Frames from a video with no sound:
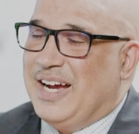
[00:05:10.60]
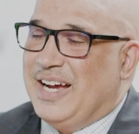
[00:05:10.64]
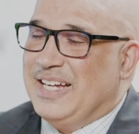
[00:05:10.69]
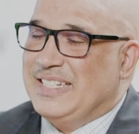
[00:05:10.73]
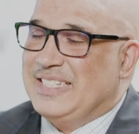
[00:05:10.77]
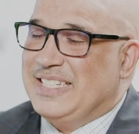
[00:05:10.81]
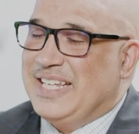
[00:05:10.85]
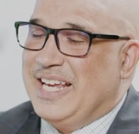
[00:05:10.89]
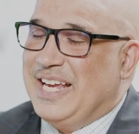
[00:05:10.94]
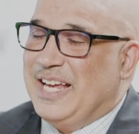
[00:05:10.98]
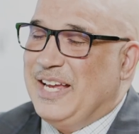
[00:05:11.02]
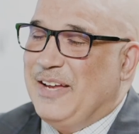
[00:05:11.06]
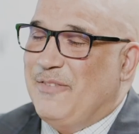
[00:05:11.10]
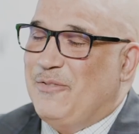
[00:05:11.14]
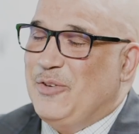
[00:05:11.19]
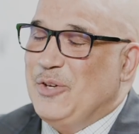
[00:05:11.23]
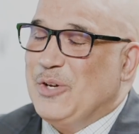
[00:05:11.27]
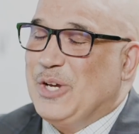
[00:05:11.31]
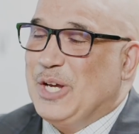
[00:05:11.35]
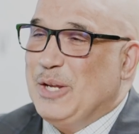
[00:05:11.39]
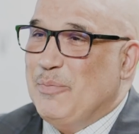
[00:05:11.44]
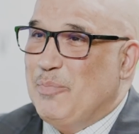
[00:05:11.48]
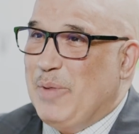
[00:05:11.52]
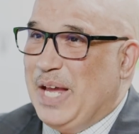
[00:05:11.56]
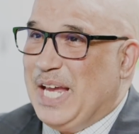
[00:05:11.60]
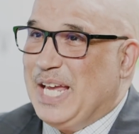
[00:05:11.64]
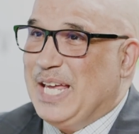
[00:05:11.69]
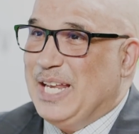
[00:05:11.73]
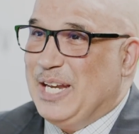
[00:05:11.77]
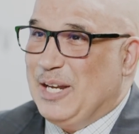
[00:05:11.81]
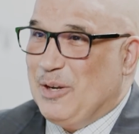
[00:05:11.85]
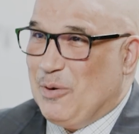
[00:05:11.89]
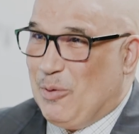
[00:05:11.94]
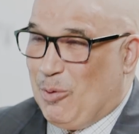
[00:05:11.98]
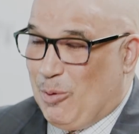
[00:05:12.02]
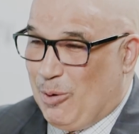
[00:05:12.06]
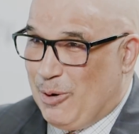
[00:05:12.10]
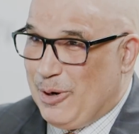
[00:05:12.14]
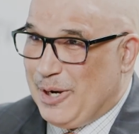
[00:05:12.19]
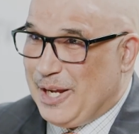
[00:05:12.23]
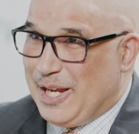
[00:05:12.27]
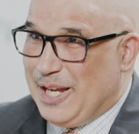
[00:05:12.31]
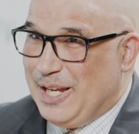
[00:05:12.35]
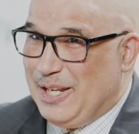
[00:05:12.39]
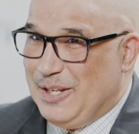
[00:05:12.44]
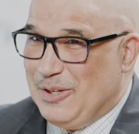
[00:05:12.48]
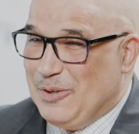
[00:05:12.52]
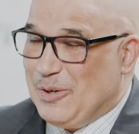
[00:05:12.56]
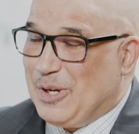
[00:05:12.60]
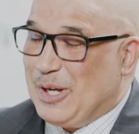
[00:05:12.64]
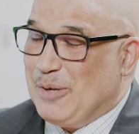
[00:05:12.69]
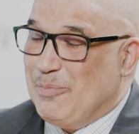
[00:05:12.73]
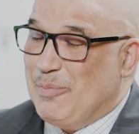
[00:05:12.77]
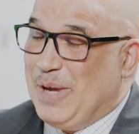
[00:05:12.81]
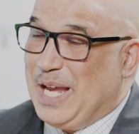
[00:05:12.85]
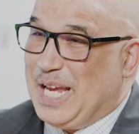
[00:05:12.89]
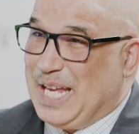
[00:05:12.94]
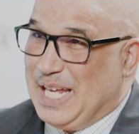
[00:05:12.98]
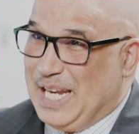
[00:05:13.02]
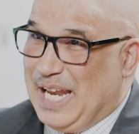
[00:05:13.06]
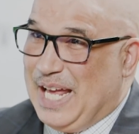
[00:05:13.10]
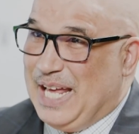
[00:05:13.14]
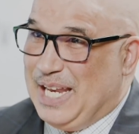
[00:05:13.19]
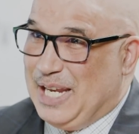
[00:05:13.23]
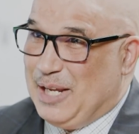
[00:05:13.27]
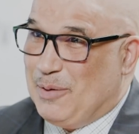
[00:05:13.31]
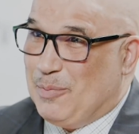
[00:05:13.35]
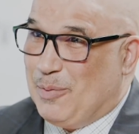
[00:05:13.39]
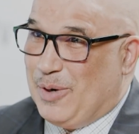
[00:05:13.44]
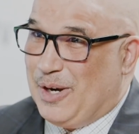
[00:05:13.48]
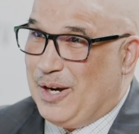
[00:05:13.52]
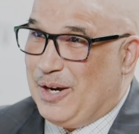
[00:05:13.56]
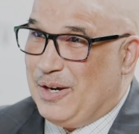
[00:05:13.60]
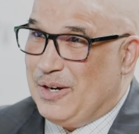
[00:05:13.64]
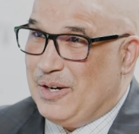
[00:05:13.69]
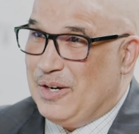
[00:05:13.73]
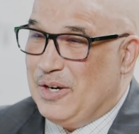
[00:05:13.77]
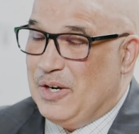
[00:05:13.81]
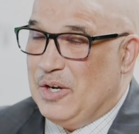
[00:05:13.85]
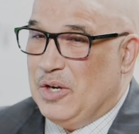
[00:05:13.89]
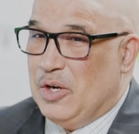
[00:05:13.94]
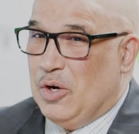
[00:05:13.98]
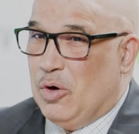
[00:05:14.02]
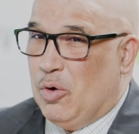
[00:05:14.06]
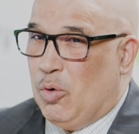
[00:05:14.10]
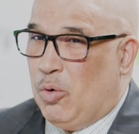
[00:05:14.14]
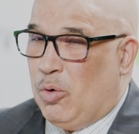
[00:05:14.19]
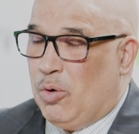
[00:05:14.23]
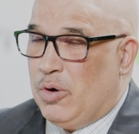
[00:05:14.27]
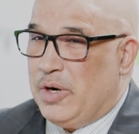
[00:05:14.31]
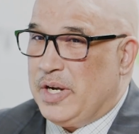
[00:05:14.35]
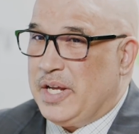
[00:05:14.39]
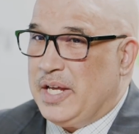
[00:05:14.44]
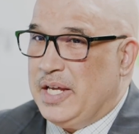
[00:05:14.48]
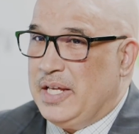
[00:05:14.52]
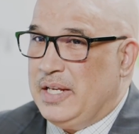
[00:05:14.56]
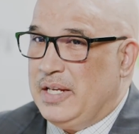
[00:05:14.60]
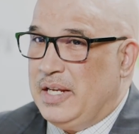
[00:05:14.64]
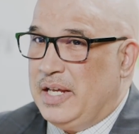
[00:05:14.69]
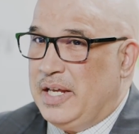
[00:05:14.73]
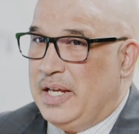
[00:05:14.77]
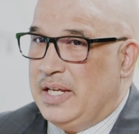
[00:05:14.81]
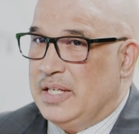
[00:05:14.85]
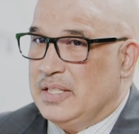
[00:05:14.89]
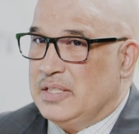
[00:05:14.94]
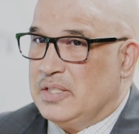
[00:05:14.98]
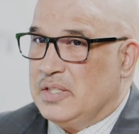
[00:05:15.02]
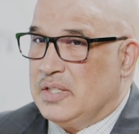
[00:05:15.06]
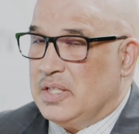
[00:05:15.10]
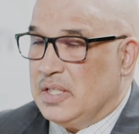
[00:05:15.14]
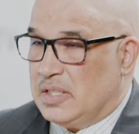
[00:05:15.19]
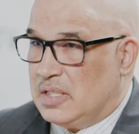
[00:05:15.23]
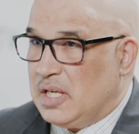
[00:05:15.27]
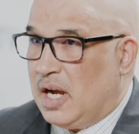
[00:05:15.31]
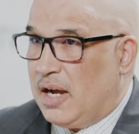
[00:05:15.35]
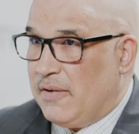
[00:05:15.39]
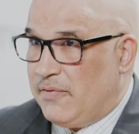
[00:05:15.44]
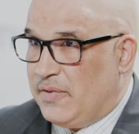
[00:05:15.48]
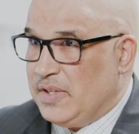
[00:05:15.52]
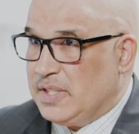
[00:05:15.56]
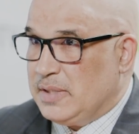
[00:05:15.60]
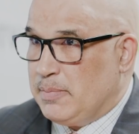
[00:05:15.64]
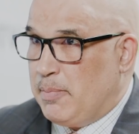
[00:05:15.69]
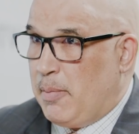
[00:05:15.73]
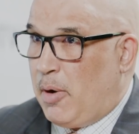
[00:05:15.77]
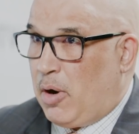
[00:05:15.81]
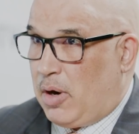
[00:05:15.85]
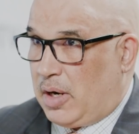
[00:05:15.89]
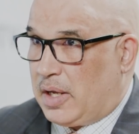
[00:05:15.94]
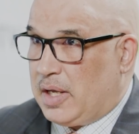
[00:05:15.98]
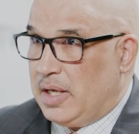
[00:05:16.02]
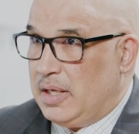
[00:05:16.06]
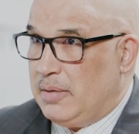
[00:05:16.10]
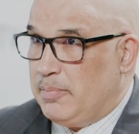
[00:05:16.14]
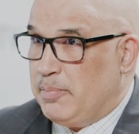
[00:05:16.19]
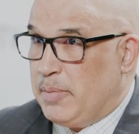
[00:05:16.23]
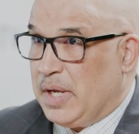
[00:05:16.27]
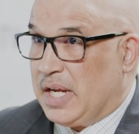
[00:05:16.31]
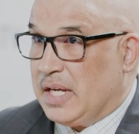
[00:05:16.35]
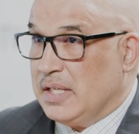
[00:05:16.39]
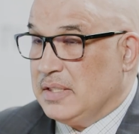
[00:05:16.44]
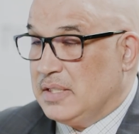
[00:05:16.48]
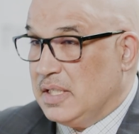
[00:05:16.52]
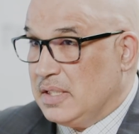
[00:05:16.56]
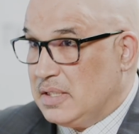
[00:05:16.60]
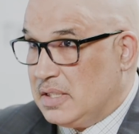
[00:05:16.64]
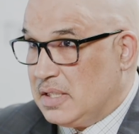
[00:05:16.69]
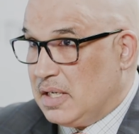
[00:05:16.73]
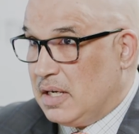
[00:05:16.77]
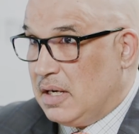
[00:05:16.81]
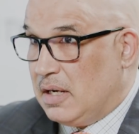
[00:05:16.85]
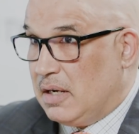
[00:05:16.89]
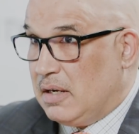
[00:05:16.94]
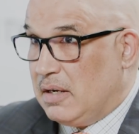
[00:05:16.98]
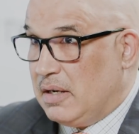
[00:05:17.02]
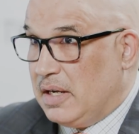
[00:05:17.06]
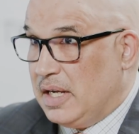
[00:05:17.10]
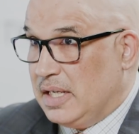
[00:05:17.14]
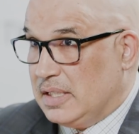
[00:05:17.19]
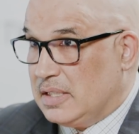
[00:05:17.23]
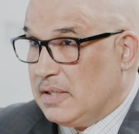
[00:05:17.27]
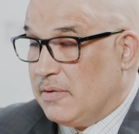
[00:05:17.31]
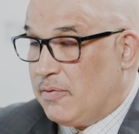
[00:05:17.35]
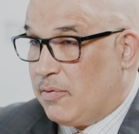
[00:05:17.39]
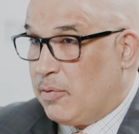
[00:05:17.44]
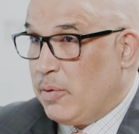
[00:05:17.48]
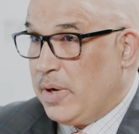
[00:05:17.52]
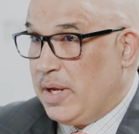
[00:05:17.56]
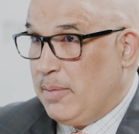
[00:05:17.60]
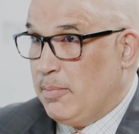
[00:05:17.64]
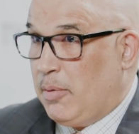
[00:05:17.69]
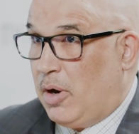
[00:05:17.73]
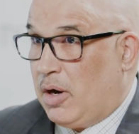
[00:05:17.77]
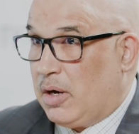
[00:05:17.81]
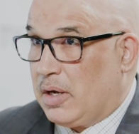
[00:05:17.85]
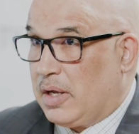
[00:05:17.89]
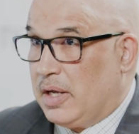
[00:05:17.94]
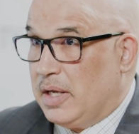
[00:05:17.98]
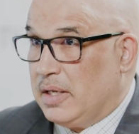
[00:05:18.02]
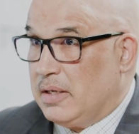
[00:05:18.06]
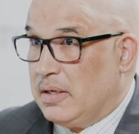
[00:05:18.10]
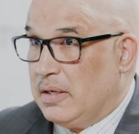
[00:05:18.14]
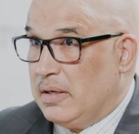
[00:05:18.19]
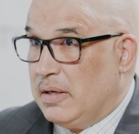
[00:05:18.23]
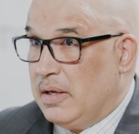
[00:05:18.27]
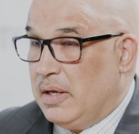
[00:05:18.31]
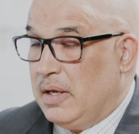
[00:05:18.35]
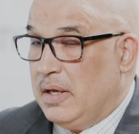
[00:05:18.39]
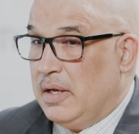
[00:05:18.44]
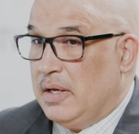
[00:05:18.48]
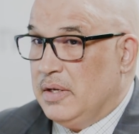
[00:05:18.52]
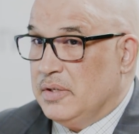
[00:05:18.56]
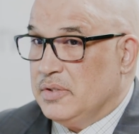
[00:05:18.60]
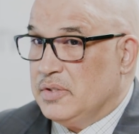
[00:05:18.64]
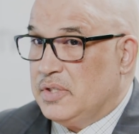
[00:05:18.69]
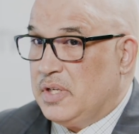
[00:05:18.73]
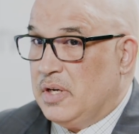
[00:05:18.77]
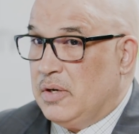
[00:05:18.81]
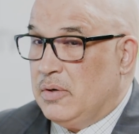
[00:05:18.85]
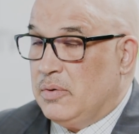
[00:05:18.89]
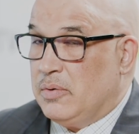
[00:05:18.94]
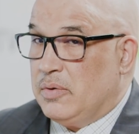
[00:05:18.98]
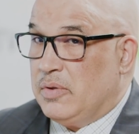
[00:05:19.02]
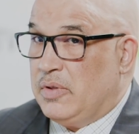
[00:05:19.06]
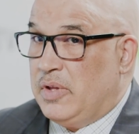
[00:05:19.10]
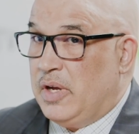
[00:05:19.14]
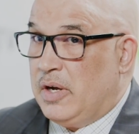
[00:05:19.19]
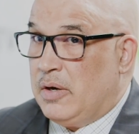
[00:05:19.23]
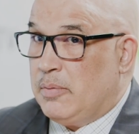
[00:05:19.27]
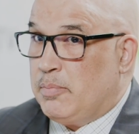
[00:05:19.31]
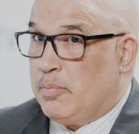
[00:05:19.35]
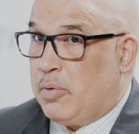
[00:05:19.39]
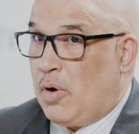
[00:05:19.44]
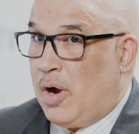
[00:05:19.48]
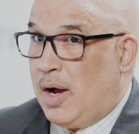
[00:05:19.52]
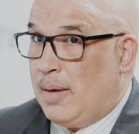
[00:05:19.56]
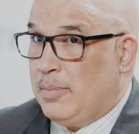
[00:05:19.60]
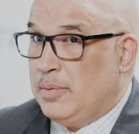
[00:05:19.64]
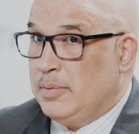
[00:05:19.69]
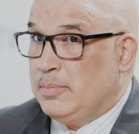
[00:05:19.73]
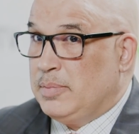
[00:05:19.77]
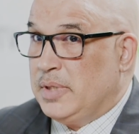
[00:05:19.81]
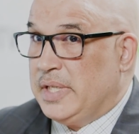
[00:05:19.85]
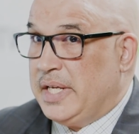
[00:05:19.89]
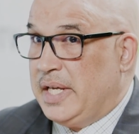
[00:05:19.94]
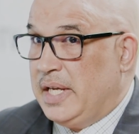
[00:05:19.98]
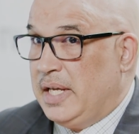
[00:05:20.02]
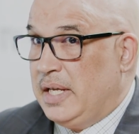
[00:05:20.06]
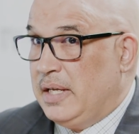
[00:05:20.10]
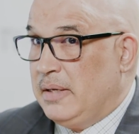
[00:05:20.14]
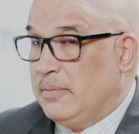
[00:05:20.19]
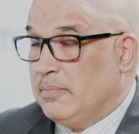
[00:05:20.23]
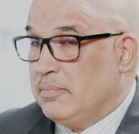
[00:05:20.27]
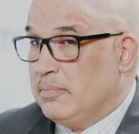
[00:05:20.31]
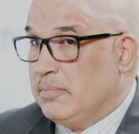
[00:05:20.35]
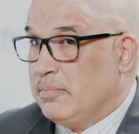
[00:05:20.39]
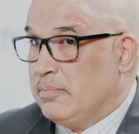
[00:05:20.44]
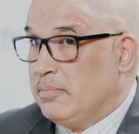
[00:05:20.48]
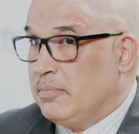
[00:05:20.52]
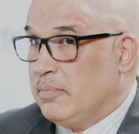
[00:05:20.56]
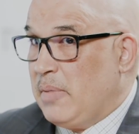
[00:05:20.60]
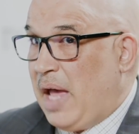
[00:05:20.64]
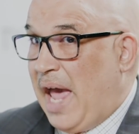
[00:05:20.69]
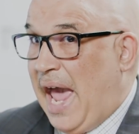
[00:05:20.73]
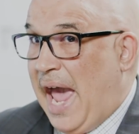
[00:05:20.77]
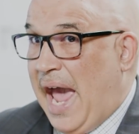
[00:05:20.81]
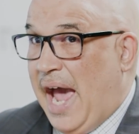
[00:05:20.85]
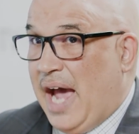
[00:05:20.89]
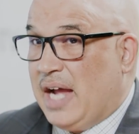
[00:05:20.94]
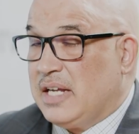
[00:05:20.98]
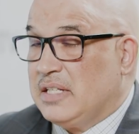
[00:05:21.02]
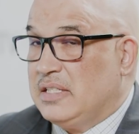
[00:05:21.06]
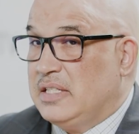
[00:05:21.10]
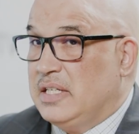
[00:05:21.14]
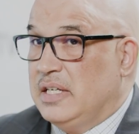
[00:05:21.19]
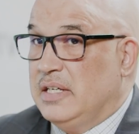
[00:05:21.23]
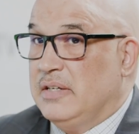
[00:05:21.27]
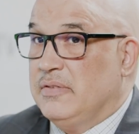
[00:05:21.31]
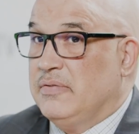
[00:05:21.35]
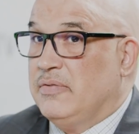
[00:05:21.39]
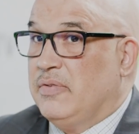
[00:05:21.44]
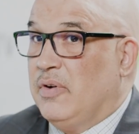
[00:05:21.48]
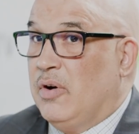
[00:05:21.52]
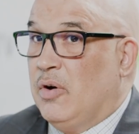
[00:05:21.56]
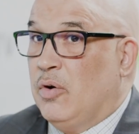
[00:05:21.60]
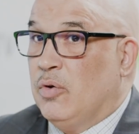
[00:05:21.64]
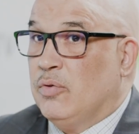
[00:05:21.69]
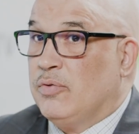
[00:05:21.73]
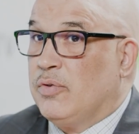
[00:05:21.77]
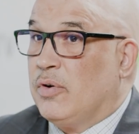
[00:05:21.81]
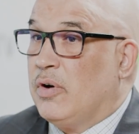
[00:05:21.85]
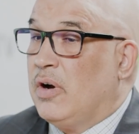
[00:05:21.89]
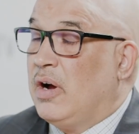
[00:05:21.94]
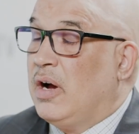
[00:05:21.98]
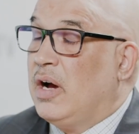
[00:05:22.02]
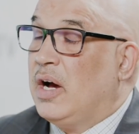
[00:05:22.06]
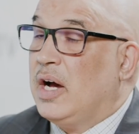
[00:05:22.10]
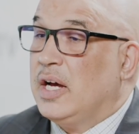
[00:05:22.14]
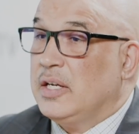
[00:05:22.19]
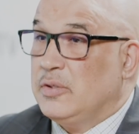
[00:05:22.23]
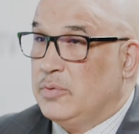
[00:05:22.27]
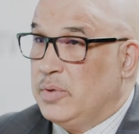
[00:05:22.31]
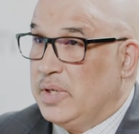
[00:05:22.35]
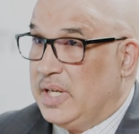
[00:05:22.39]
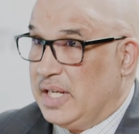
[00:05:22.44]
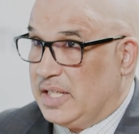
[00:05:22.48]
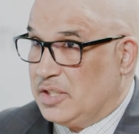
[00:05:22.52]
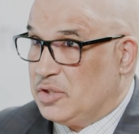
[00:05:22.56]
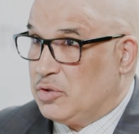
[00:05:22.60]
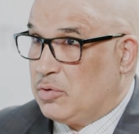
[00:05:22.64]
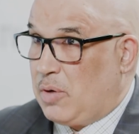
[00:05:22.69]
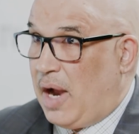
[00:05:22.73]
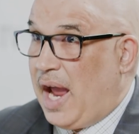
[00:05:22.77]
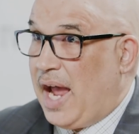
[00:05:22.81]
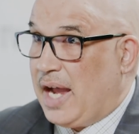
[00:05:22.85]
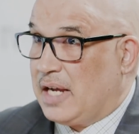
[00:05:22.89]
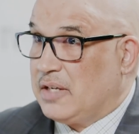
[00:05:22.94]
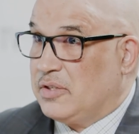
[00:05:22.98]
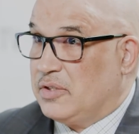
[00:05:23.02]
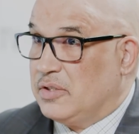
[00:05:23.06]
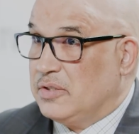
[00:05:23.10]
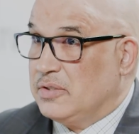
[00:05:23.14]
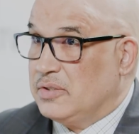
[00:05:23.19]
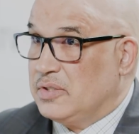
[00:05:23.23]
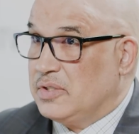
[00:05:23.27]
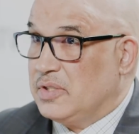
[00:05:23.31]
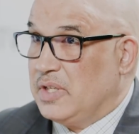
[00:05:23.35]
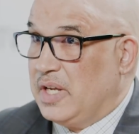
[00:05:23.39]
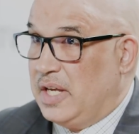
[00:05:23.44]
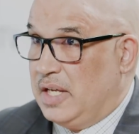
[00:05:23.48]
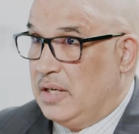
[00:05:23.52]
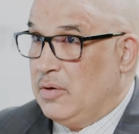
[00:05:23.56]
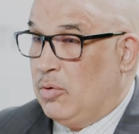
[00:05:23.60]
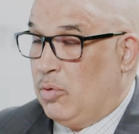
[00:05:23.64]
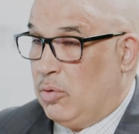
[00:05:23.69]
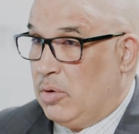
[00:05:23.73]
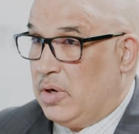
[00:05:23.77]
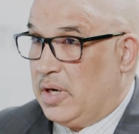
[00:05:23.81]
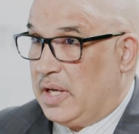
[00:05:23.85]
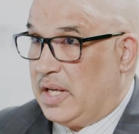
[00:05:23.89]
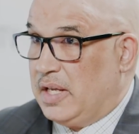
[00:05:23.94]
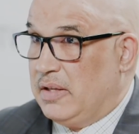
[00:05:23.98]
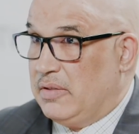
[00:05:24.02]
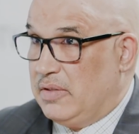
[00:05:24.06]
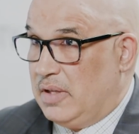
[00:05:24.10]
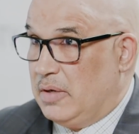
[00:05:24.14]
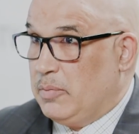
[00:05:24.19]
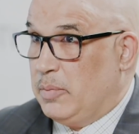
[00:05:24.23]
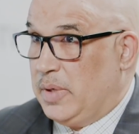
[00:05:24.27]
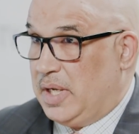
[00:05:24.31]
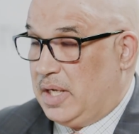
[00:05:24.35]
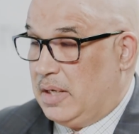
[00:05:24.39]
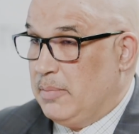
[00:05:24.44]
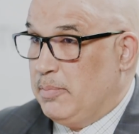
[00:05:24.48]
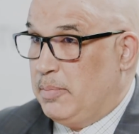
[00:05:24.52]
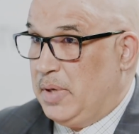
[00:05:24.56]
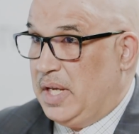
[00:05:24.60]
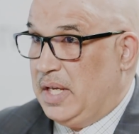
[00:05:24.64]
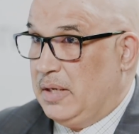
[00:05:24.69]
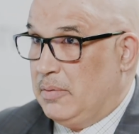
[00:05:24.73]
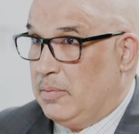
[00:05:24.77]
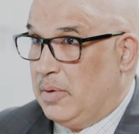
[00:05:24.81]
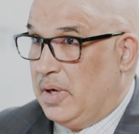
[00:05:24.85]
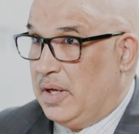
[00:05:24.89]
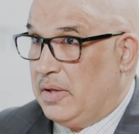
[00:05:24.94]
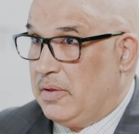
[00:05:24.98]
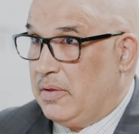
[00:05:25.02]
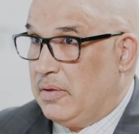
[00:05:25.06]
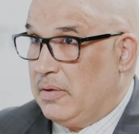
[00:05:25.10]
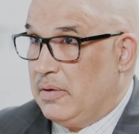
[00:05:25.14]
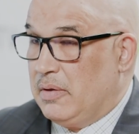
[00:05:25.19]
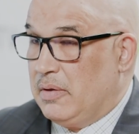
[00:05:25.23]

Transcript: I say if you can make it in Oregon, you can make it anywhere. Oregon is the toughest market because it's a, it's a free market. So, there are probably active over 100 extractors in Oregon that we compete with.